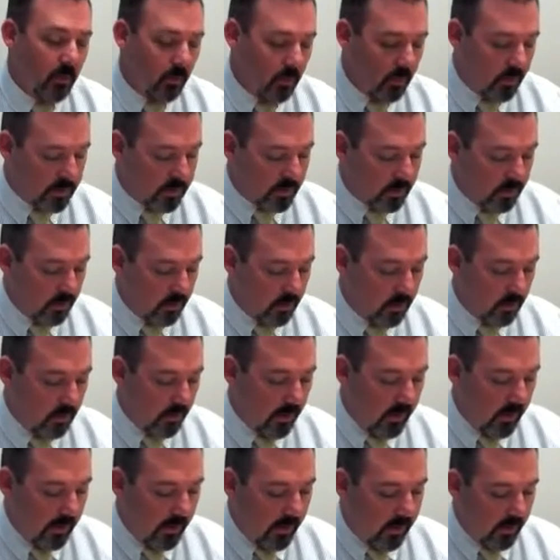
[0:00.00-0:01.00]
was through
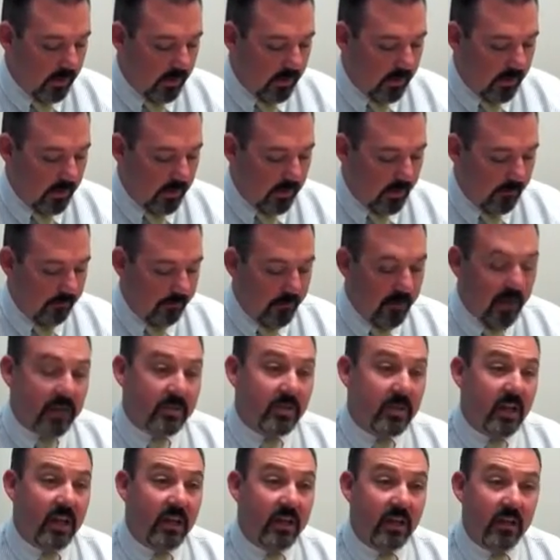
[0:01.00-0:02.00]

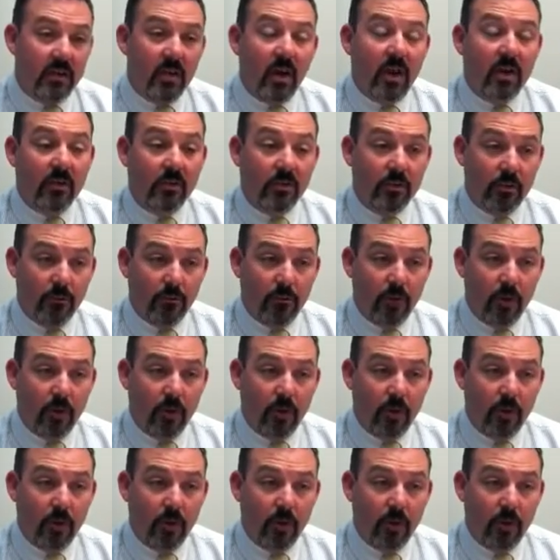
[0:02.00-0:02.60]
educating doctors and